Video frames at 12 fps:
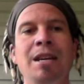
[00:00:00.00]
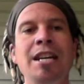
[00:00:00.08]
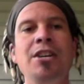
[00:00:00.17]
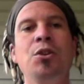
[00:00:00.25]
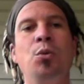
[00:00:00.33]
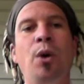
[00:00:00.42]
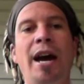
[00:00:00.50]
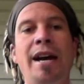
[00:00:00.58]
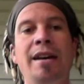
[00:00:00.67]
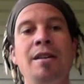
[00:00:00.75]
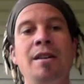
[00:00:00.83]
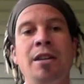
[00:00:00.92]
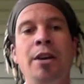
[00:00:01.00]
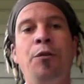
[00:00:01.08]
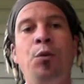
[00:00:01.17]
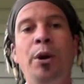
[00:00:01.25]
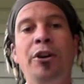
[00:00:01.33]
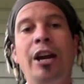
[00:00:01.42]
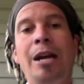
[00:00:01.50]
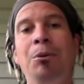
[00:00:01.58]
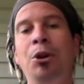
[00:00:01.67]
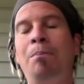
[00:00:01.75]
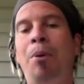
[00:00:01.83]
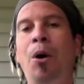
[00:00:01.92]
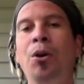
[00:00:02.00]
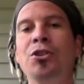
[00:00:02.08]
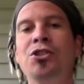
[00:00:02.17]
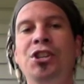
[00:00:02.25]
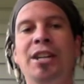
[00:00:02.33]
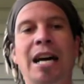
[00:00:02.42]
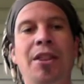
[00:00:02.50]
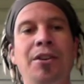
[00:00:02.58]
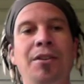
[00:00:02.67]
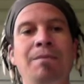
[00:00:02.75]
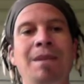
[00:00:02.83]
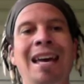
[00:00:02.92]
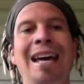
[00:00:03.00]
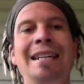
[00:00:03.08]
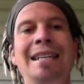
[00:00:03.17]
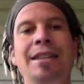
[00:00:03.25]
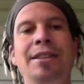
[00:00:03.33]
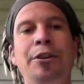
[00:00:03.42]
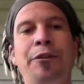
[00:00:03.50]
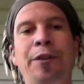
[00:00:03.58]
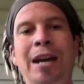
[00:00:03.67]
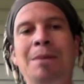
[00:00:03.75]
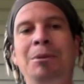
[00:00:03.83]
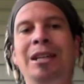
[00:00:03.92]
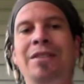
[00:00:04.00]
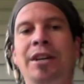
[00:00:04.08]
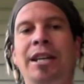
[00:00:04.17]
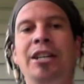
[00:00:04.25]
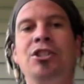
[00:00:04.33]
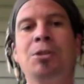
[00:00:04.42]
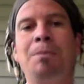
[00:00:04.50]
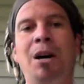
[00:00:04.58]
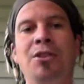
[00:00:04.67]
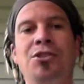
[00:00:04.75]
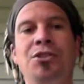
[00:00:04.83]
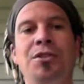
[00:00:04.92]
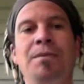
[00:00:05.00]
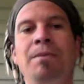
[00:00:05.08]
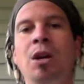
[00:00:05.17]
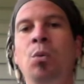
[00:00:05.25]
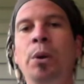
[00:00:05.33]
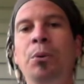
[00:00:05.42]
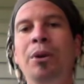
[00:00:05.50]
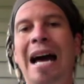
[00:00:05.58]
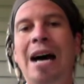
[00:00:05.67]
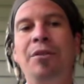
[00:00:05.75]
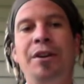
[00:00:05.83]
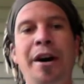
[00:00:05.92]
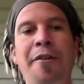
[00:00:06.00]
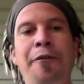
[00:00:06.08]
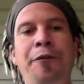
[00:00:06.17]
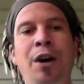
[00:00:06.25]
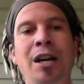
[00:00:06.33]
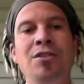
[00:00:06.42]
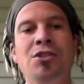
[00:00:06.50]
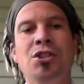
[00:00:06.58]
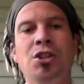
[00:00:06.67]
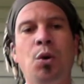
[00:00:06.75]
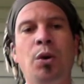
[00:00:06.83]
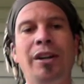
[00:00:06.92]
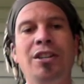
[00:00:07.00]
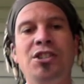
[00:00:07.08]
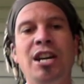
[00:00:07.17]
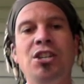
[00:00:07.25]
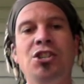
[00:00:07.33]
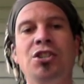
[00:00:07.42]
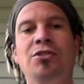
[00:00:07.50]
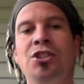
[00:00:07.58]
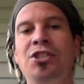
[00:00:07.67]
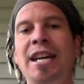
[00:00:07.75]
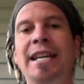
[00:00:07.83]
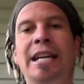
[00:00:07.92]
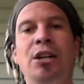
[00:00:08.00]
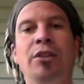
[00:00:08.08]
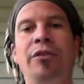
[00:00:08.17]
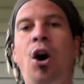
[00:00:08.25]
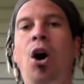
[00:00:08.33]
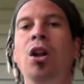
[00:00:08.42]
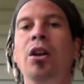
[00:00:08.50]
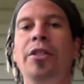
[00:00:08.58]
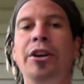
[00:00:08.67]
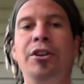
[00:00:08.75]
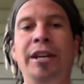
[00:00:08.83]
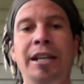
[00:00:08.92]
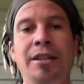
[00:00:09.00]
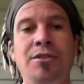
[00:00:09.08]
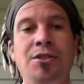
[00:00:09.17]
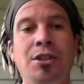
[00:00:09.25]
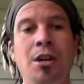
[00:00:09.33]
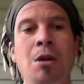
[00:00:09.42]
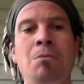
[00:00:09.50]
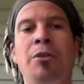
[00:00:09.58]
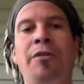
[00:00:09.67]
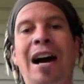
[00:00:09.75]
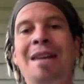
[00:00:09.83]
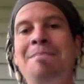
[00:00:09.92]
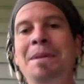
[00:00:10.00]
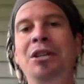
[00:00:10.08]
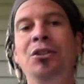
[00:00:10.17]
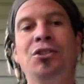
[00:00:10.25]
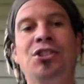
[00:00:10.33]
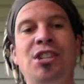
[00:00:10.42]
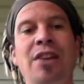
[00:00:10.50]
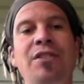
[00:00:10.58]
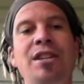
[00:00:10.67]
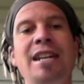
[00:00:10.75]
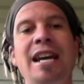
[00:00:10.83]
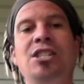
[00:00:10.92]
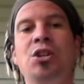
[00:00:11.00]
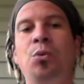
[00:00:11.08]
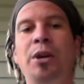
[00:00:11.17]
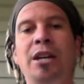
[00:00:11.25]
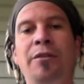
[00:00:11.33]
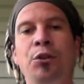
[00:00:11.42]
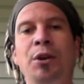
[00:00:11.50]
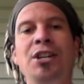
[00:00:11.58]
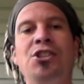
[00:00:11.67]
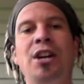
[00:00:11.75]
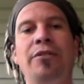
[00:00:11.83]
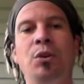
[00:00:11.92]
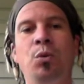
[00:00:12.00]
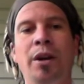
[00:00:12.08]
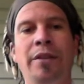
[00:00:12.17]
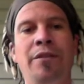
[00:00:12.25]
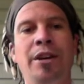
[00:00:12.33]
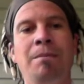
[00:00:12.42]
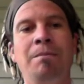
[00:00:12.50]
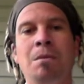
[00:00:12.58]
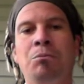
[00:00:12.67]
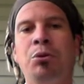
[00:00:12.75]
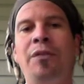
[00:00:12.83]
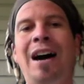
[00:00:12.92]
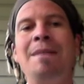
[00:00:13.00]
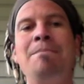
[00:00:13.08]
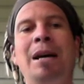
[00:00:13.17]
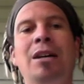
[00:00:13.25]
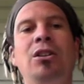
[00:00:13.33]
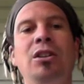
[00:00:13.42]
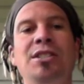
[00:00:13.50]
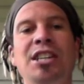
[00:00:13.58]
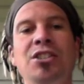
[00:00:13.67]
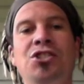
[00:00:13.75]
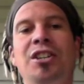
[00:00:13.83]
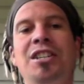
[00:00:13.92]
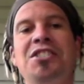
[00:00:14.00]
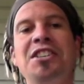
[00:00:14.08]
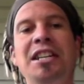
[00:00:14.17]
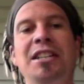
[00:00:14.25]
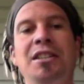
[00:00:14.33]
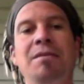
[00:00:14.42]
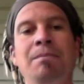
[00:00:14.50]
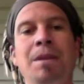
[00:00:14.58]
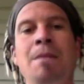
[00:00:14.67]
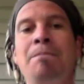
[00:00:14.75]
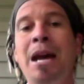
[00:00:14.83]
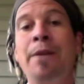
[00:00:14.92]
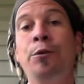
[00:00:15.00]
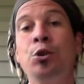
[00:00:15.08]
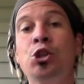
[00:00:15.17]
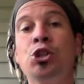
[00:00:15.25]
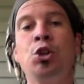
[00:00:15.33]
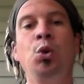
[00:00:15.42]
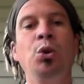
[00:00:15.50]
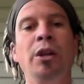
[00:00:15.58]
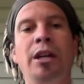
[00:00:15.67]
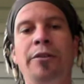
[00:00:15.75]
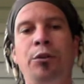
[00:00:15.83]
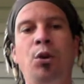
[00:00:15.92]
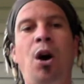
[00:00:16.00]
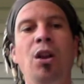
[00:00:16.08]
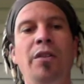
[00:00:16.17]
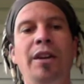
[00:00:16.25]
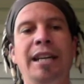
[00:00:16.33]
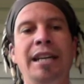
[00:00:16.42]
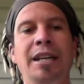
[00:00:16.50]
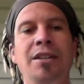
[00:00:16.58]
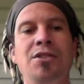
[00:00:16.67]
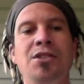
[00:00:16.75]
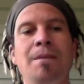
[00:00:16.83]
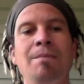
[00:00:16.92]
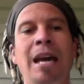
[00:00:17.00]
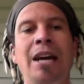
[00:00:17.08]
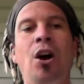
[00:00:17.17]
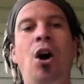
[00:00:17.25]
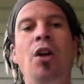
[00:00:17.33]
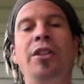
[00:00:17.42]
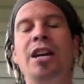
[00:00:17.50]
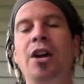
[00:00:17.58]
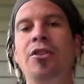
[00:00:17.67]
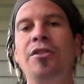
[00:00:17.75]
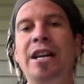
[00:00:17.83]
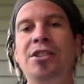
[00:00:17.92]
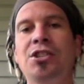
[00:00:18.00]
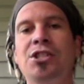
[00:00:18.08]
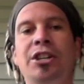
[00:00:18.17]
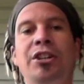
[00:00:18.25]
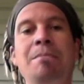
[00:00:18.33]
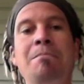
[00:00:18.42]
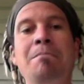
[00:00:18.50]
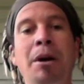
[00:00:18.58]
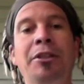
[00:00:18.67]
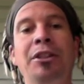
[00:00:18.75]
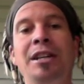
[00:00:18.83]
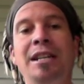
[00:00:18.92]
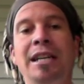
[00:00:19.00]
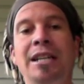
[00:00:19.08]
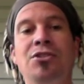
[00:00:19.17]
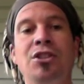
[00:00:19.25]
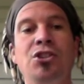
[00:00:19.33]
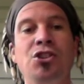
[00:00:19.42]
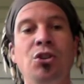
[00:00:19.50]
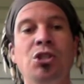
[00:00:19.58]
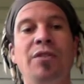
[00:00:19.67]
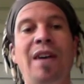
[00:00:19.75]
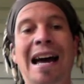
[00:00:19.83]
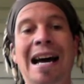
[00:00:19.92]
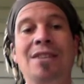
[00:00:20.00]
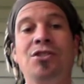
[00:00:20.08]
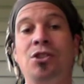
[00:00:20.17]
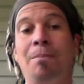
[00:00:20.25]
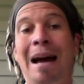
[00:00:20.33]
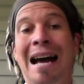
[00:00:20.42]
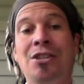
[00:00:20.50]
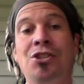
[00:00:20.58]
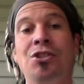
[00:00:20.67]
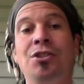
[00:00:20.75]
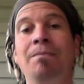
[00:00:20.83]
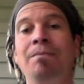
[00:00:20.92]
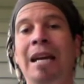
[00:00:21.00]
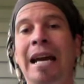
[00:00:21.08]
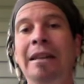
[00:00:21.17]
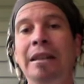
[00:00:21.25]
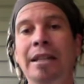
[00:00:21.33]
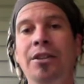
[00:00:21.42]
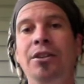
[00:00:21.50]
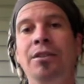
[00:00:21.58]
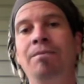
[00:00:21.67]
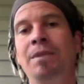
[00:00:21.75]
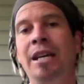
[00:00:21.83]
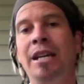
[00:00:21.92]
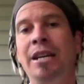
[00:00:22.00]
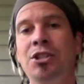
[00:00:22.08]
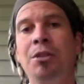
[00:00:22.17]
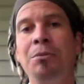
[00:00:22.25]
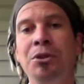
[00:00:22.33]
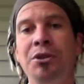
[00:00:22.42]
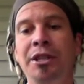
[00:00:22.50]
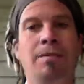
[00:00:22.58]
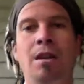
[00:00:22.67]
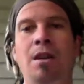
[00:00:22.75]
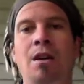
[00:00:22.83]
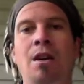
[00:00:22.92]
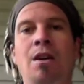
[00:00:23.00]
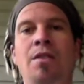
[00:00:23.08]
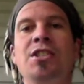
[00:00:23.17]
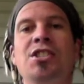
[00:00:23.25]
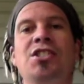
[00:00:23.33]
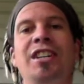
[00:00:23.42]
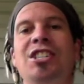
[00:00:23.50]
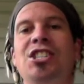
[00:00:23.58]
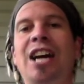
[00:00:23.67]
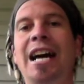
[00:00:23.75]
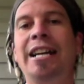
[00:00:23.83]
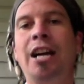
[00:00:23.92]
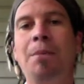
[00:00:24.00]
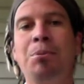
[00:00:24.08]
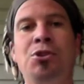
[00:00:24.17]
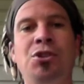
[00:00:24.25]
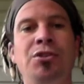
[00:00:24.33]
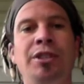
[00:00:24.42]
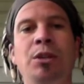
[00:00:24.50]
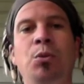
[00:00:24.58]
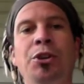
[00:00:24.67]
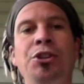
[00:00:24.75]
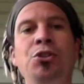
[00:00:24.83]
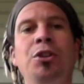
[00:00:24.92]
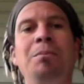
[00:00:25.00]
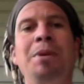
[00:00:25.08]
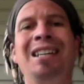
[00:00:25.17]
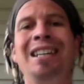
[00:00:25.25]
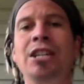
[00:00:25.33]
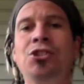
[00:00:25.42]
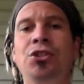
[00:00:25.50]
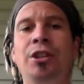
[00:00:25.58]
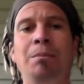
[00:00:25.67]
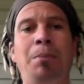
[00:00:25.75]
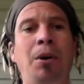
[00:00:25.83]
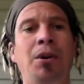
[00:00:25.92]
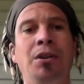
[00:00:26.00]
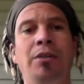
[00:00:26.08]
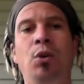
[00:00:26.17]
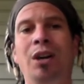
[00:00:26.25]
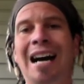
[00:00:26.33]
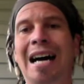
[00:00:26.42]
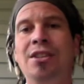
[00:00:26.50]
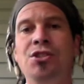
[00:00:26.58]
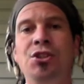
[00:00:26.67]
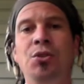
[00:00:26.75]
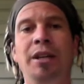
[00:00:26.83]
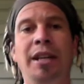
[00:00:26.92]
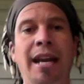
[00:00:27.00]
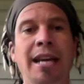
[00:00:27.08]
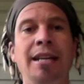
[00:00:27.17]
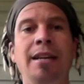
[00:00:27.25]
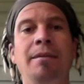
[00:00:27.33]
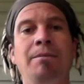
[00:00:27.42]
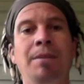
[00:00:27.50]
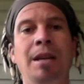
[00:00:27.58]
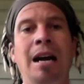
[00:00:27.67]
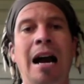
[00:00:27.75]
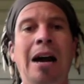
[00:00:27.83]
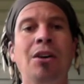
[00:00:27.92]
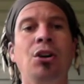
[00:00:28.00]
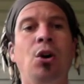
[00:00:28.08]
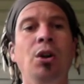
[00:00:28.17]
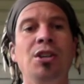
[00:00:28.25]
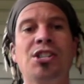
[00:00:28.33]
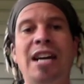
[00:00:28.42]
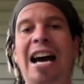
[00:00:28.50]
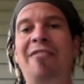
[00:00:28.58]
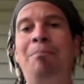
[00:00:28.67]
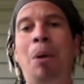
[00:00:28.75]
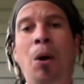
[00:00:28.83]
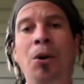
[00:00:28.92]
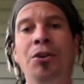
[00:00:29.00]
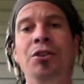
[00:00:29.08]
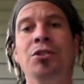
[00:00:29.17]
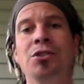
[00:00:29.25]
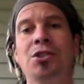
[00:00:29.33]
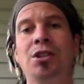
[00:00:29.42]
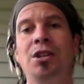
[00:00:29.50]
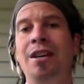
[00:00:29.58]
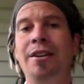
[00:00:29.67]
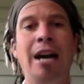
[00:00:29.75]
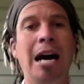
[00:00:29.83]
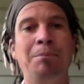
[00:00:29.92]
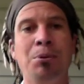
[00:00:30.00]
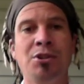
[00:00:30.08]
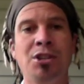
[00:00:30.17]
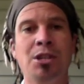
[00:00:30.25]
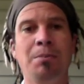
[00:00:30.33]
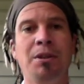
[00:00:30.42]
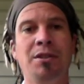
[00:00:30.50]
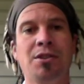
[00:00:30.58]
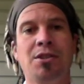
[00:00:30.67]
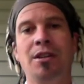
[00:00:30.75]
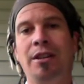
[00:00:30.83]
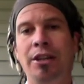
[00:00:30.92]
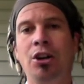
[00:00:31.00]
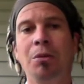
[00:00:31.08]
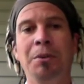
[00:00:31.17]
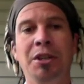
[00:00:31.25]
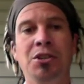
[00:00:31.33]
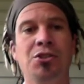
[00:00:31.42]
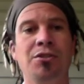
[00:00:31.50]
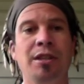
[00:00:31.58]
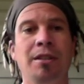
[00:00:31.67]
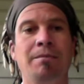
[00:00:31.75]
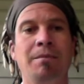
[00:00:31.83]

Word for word: Either way, if we're able to partner together and get their family and the kids sponsored, we would have enough funds as an organization to take care of all of their needs, provide meals seven days a week for each and every one of them, provide medical attention as needed, pay for schooling for all of the kids, and all the other necessary monthly needs that Joseph has as a pastor and leader in his community. This is an exciting opportunity where you can be an intricate part of what God is doing in Haiti. Our goal is to have partners, not participants, in our ministry.